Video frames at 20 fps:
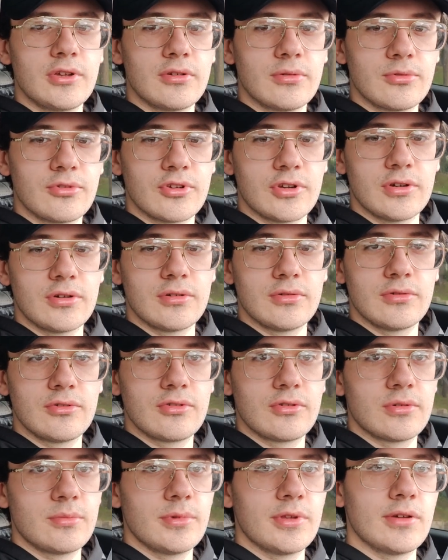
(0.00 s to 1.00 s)
it comes out,
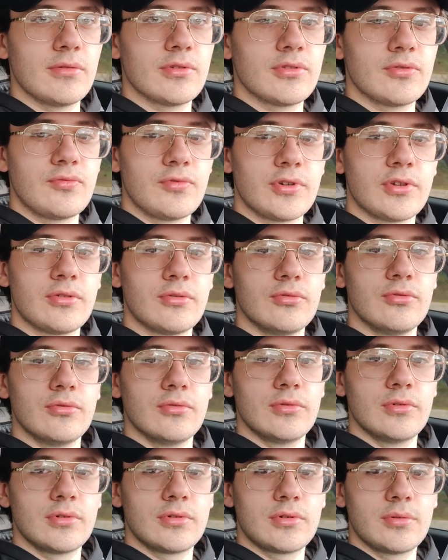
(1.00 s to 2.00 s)
it's gonna be like, what the fuck you're
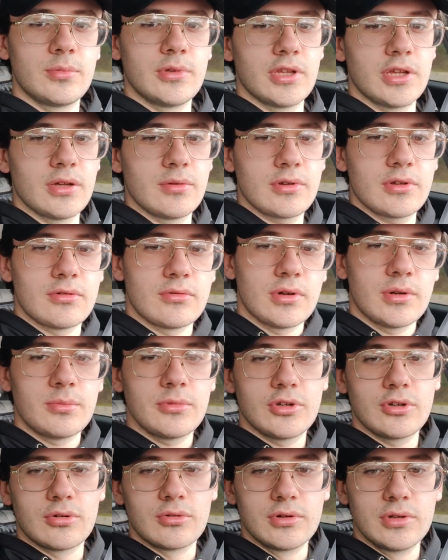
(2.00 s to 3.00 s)
doing? I'm gonna be like,
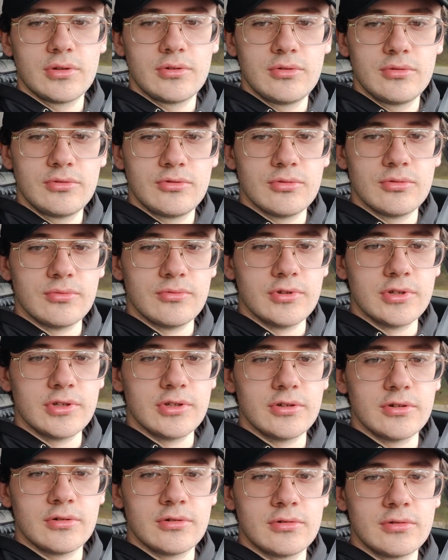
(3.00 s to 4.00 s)
I'm recording a YouTube
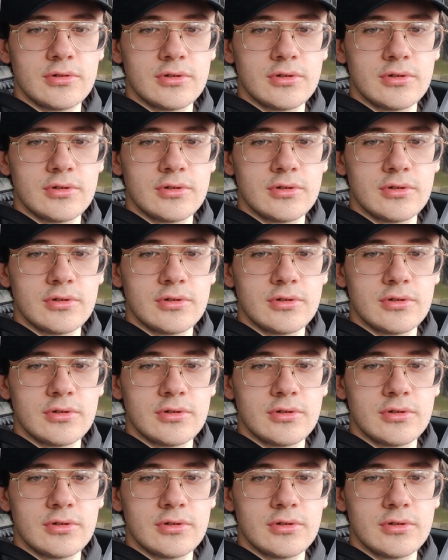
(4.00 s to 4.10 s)
video.